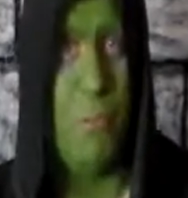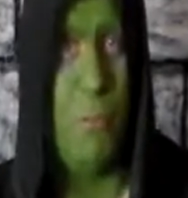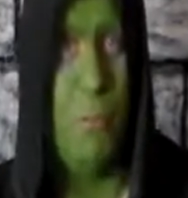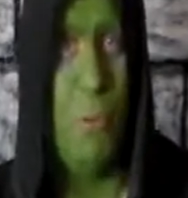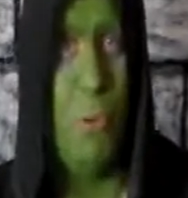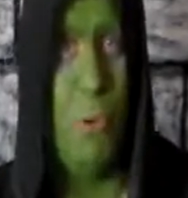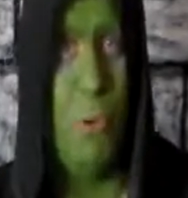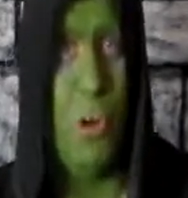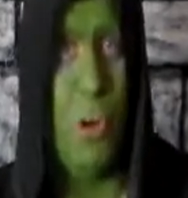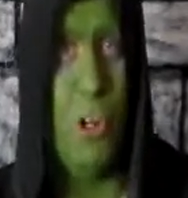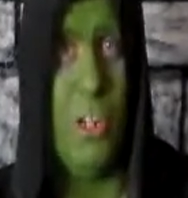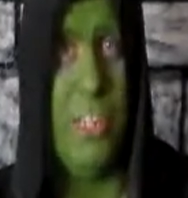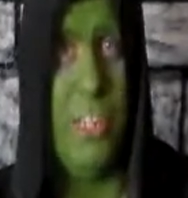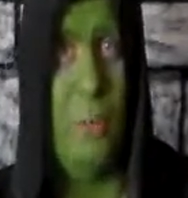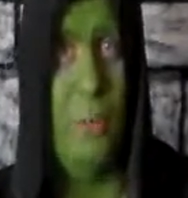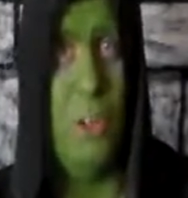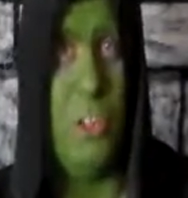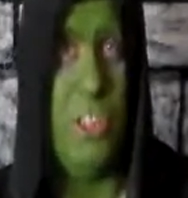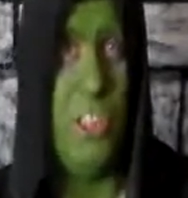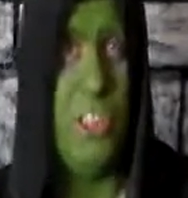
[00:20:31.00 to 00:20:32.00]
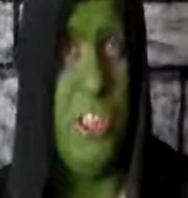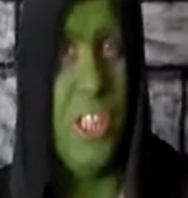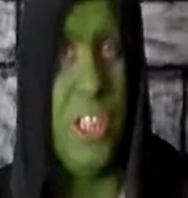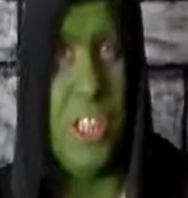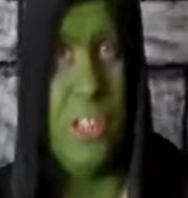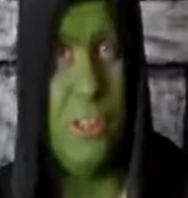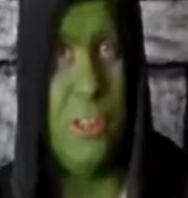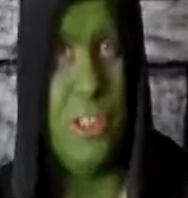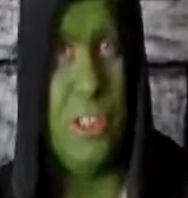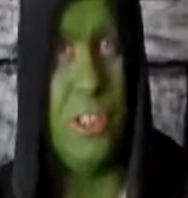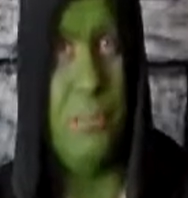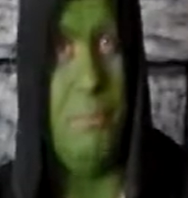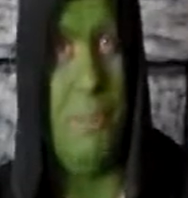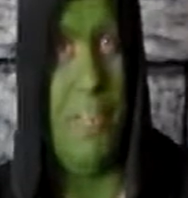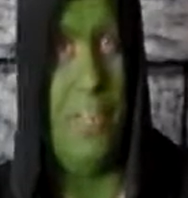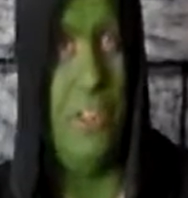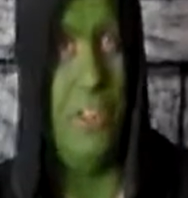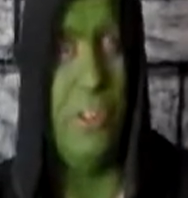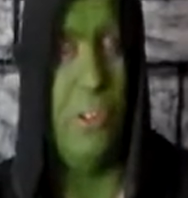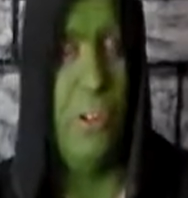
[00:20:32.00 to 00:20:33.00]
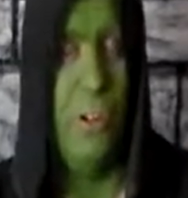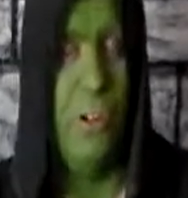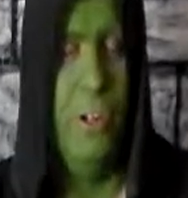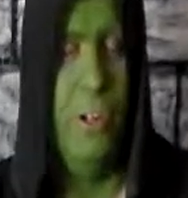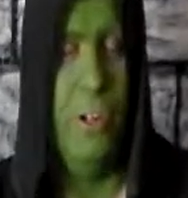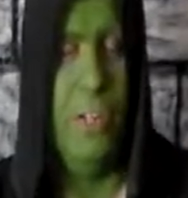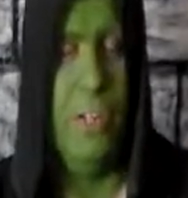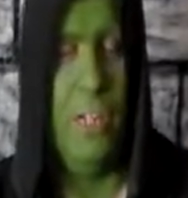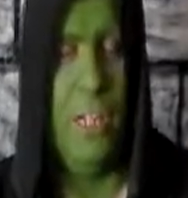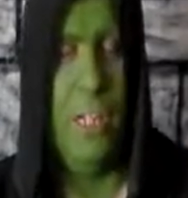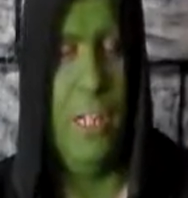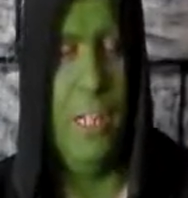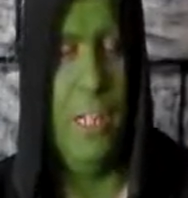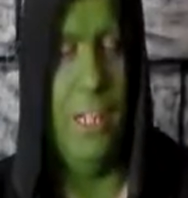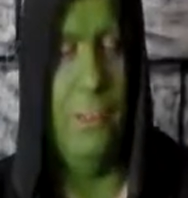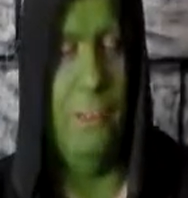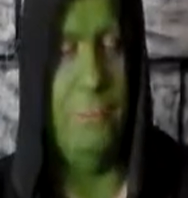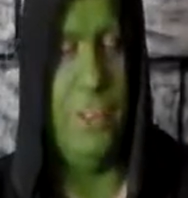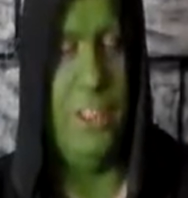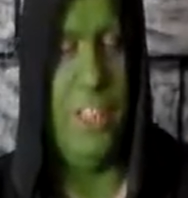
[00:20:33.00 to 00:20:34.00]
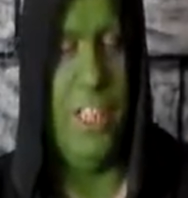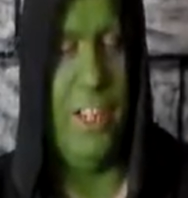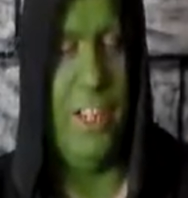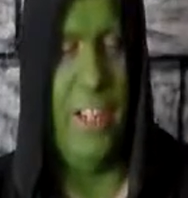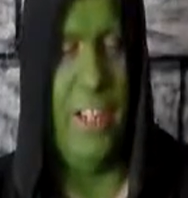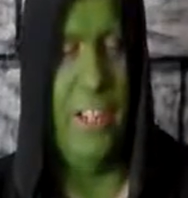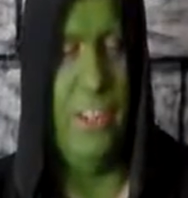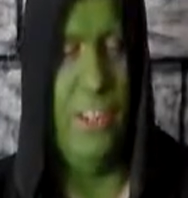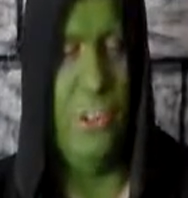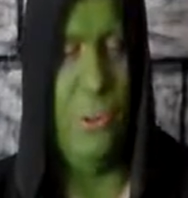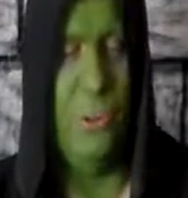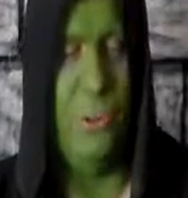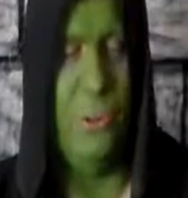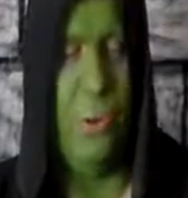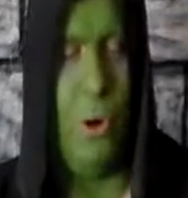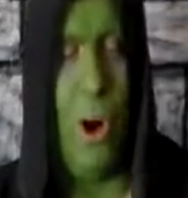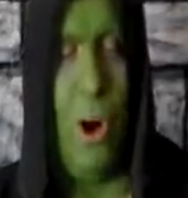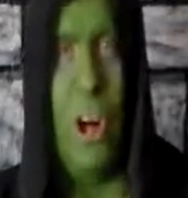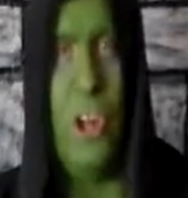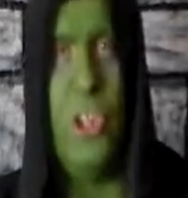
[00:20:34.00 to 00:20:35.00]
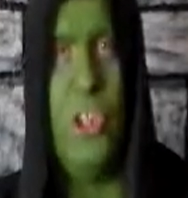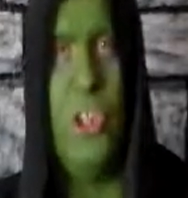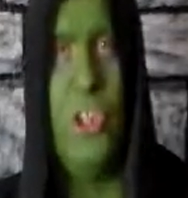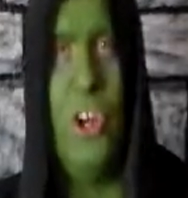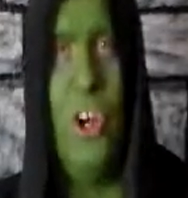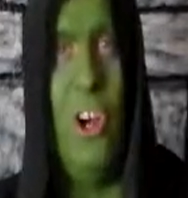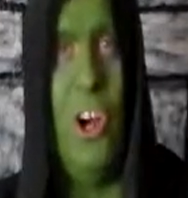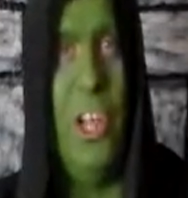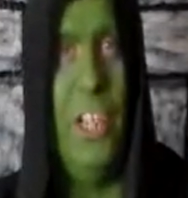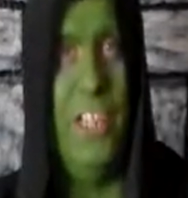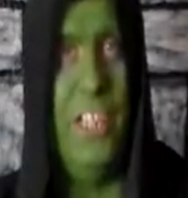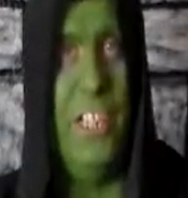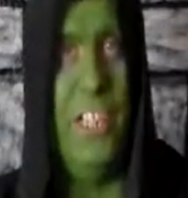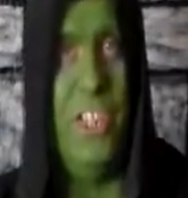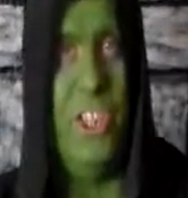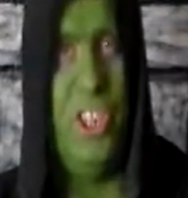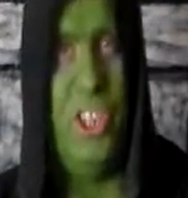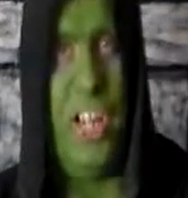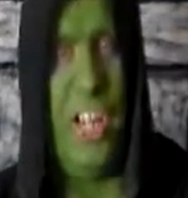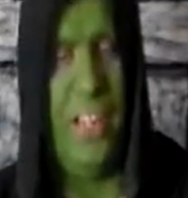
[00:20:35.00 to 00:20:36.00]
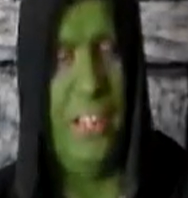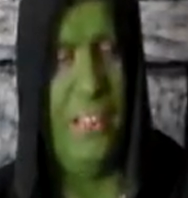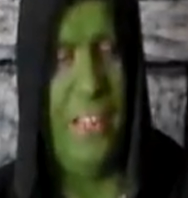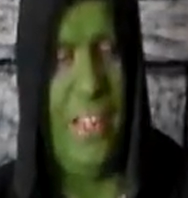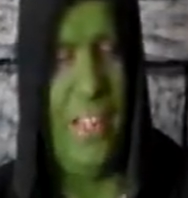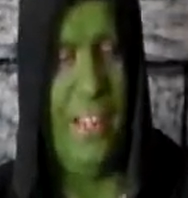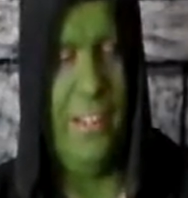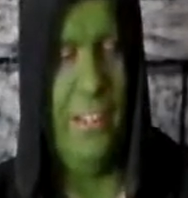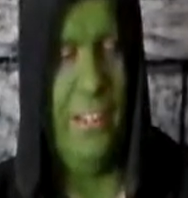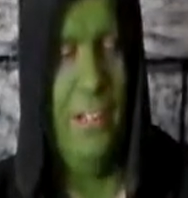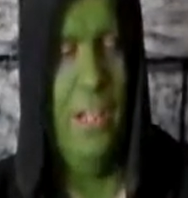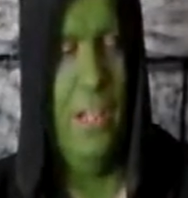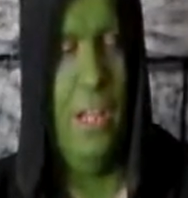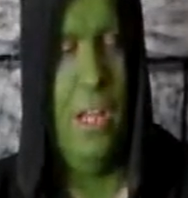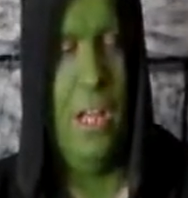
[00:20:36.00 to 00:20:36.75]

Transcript: from Milwaukee, which is the closest major city to Harshaw. I did check that.